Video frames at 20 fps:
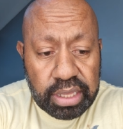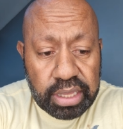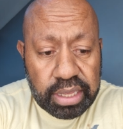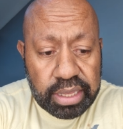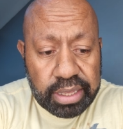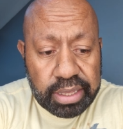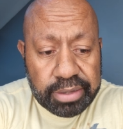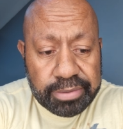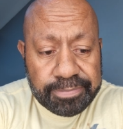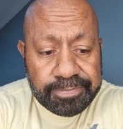
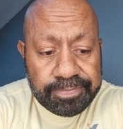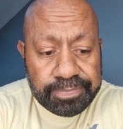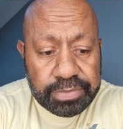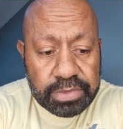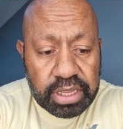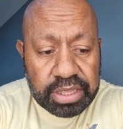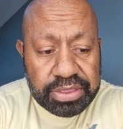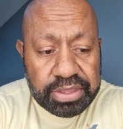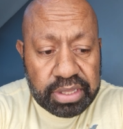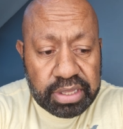and
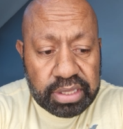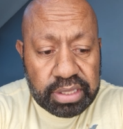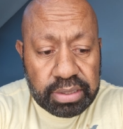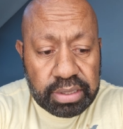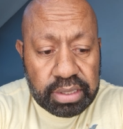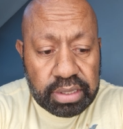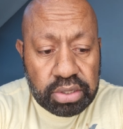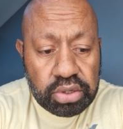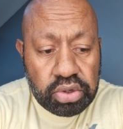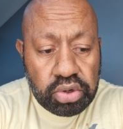I think
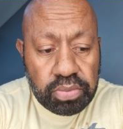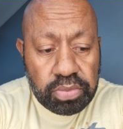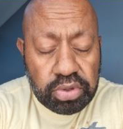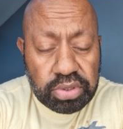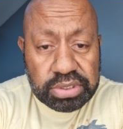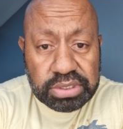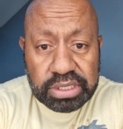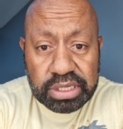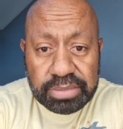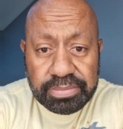uh,
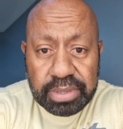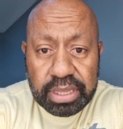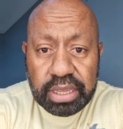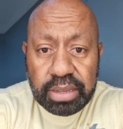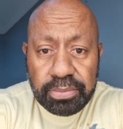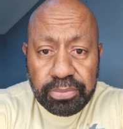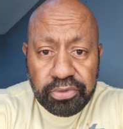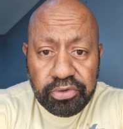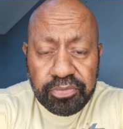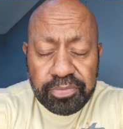Kumul's need
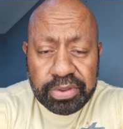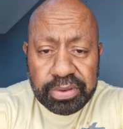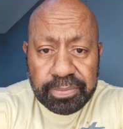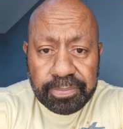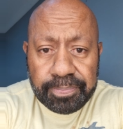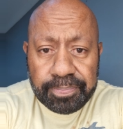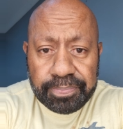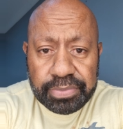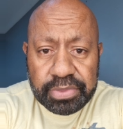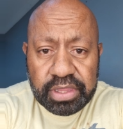big
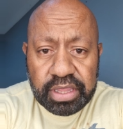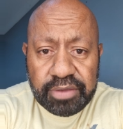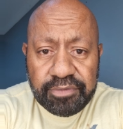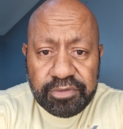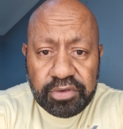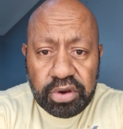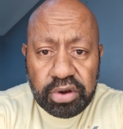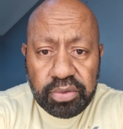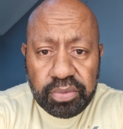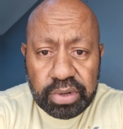improvement.
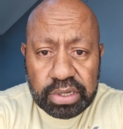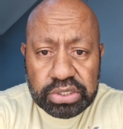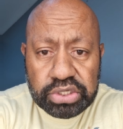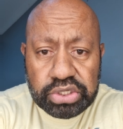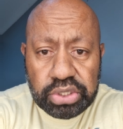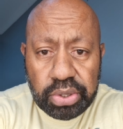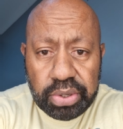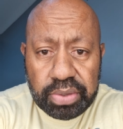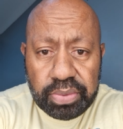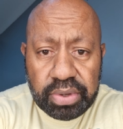They've got to really
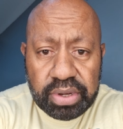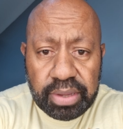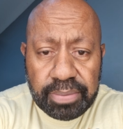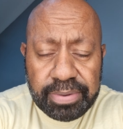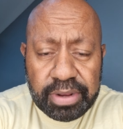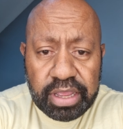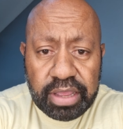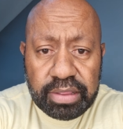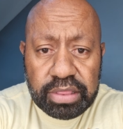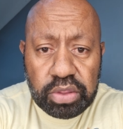show it when they
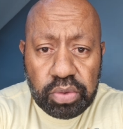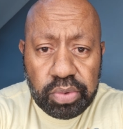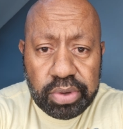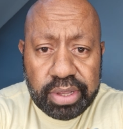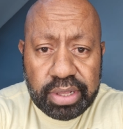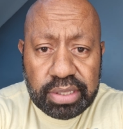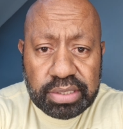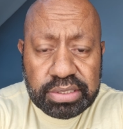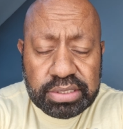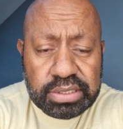play out the
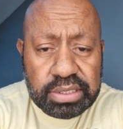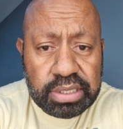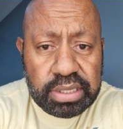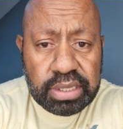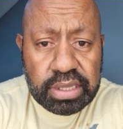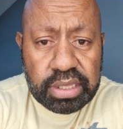Wales.